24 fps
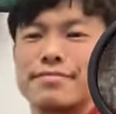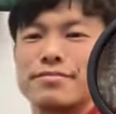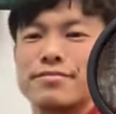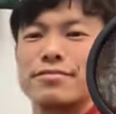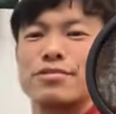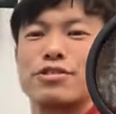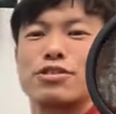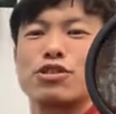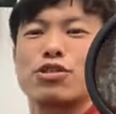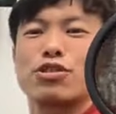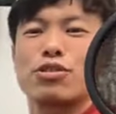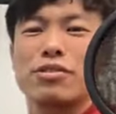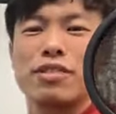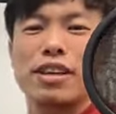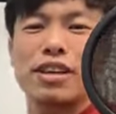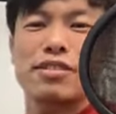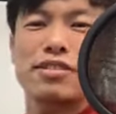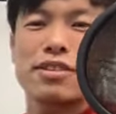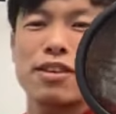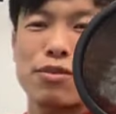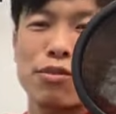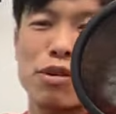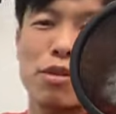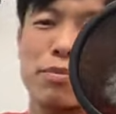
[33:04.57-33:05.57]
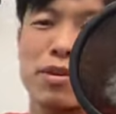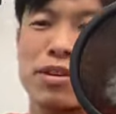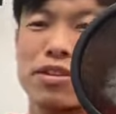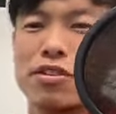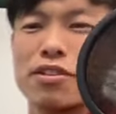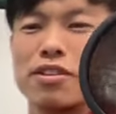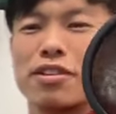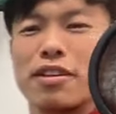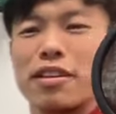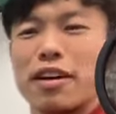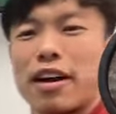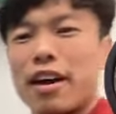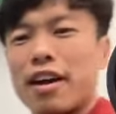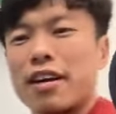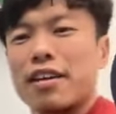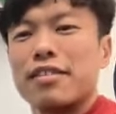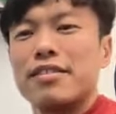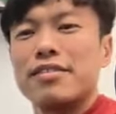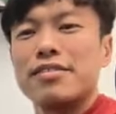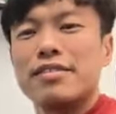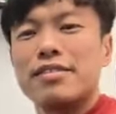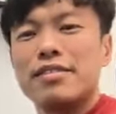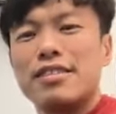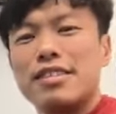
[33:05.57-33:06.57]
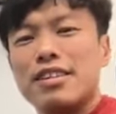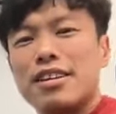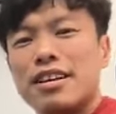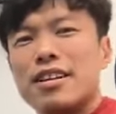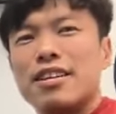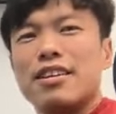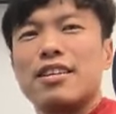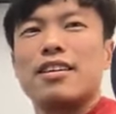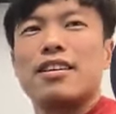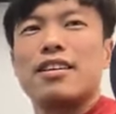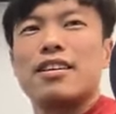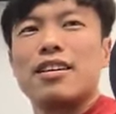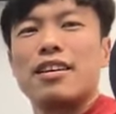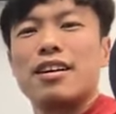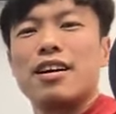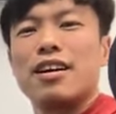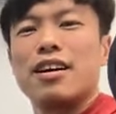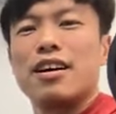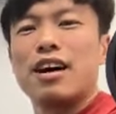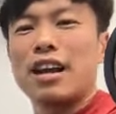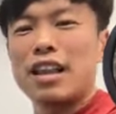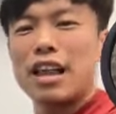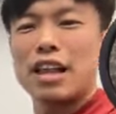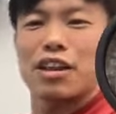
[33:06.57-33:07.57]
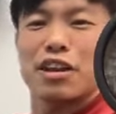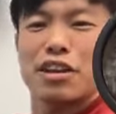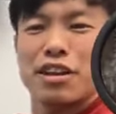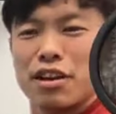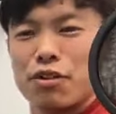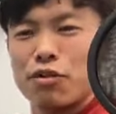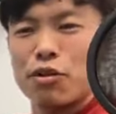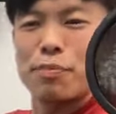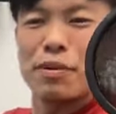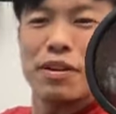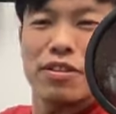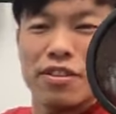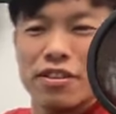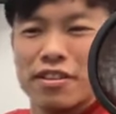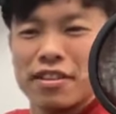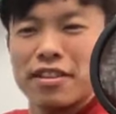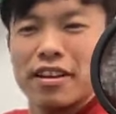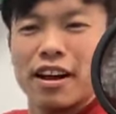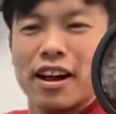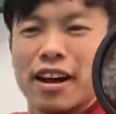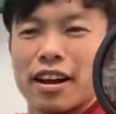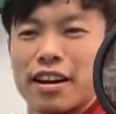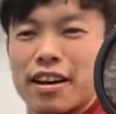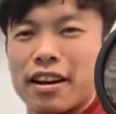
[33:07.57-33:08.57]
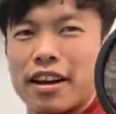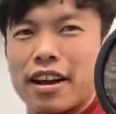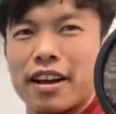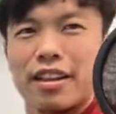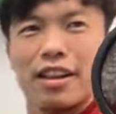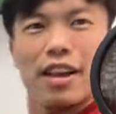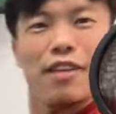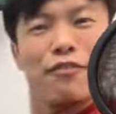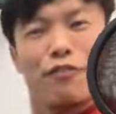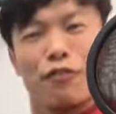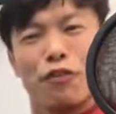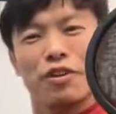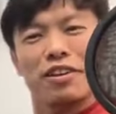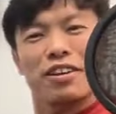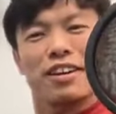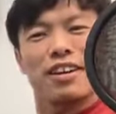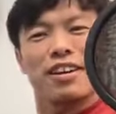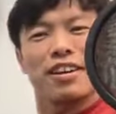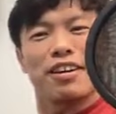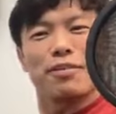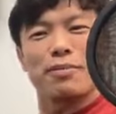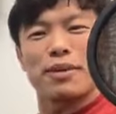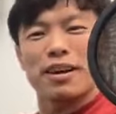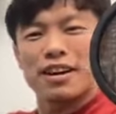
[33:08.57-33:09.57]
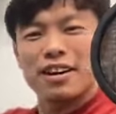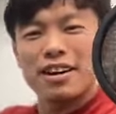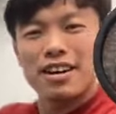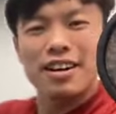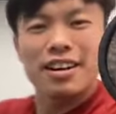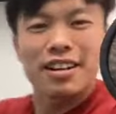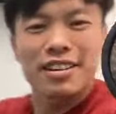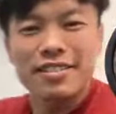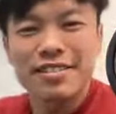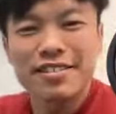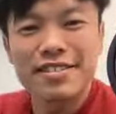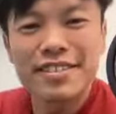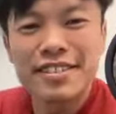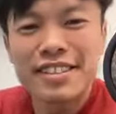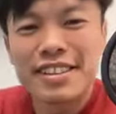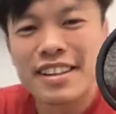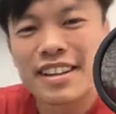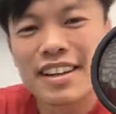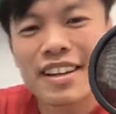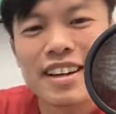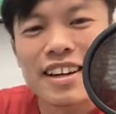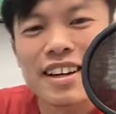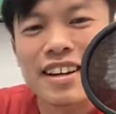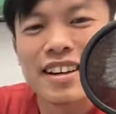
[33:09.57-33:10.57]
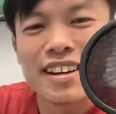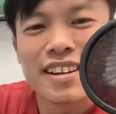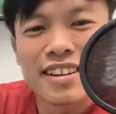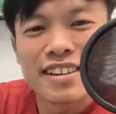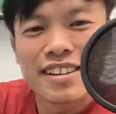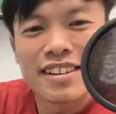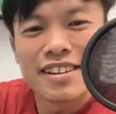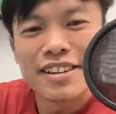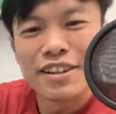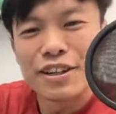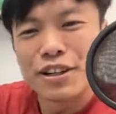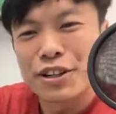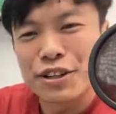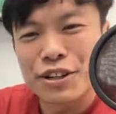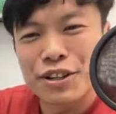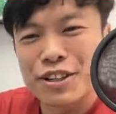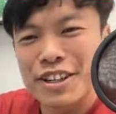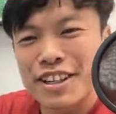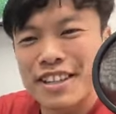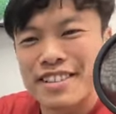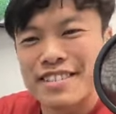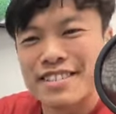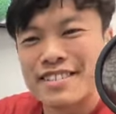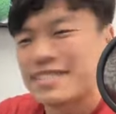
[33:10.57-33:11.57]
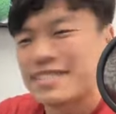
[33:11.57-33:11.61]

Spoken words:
So next year will be 38. Another year will be 39, and then 40. Oh my God. Good.